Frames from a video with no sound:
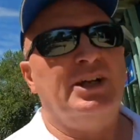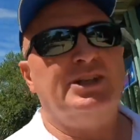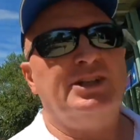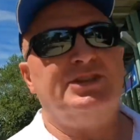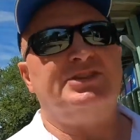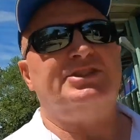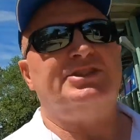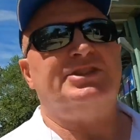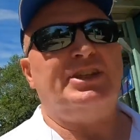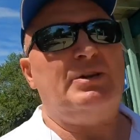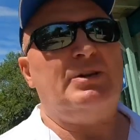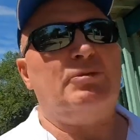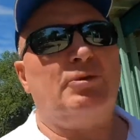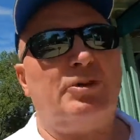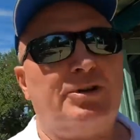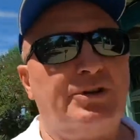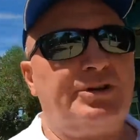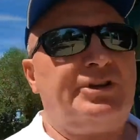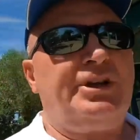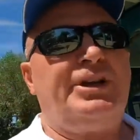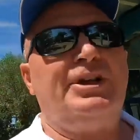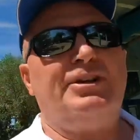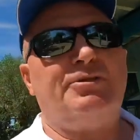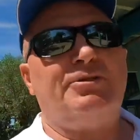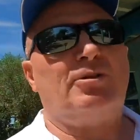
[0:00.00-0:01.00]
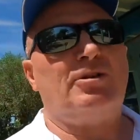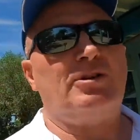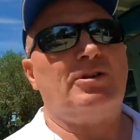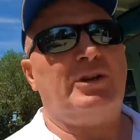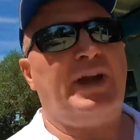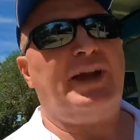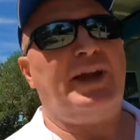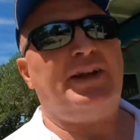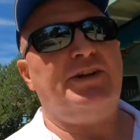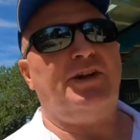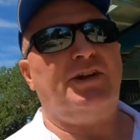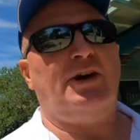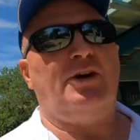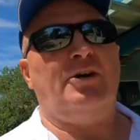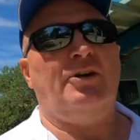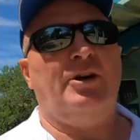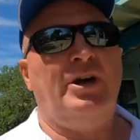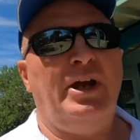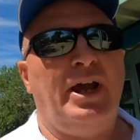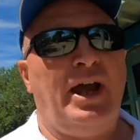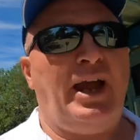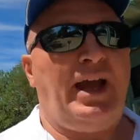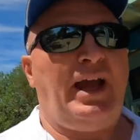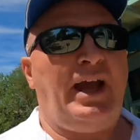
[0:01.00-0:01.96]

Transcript: SeaWorld here Orlando